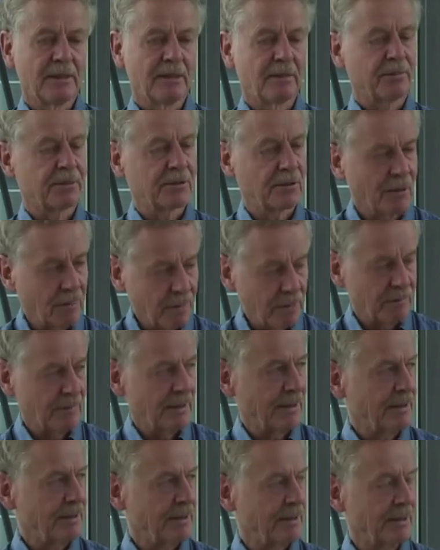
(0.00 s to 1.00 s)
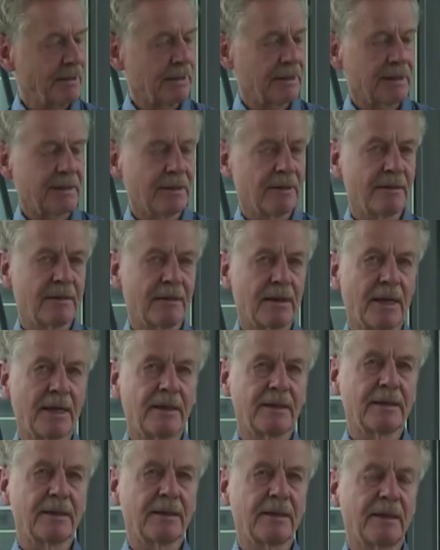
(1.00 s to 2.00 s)
The problem is
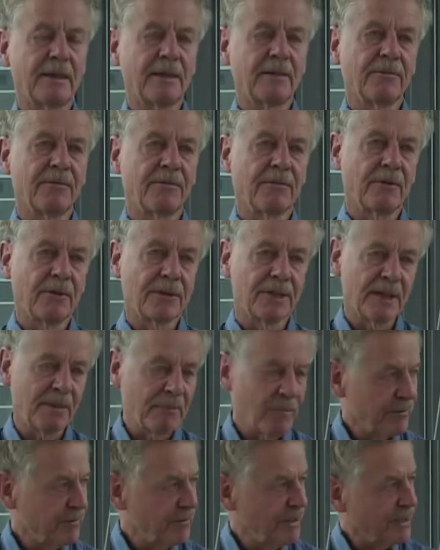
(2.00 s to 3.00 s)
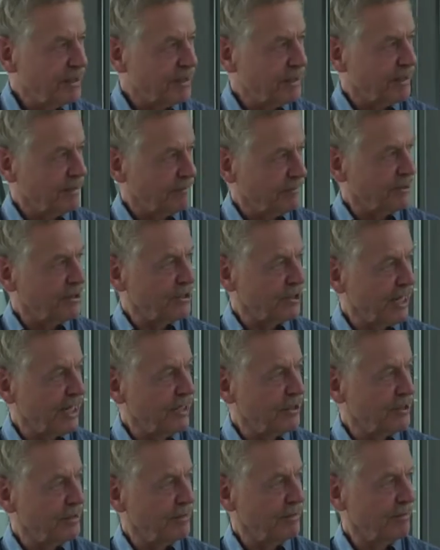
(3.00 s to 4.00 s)
that for some of these
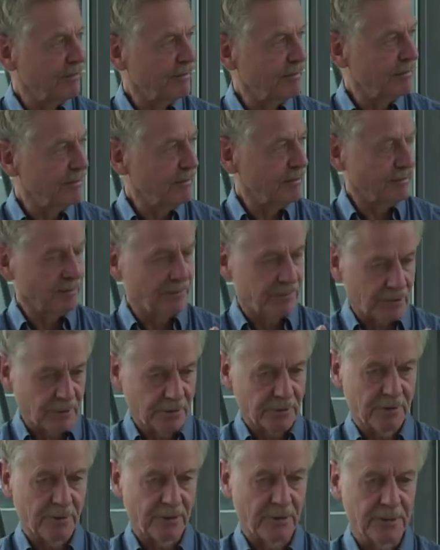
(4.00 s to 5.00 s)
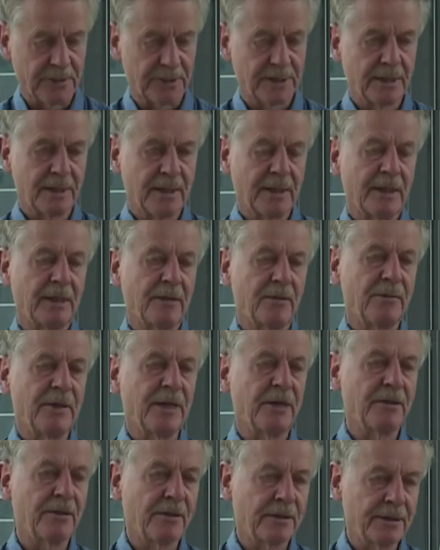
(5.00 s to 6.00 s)
differentiation protocols,
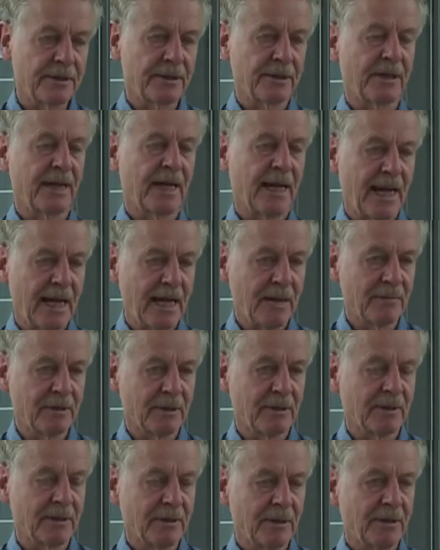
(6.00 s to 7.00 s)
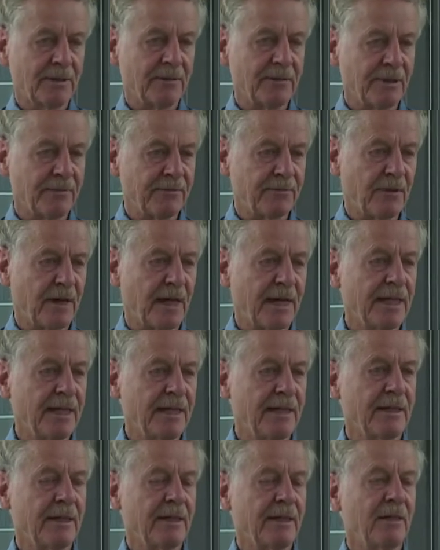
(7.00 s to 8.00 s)
we are not able to
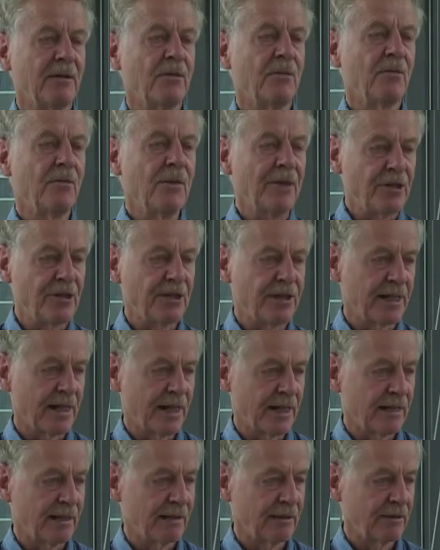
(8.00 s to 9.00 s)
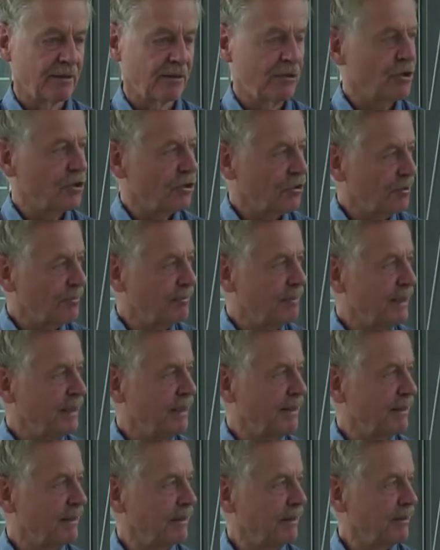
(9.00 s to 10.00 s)
define which cell should
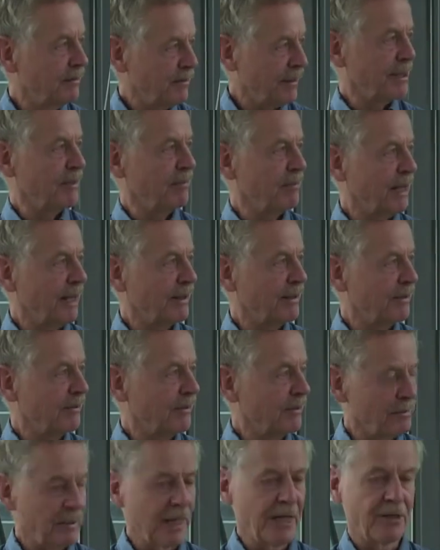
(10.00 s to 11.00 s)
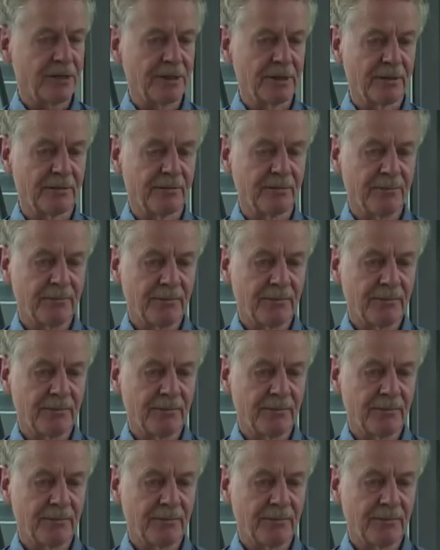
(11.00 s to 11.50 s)
be transplanted in the patient.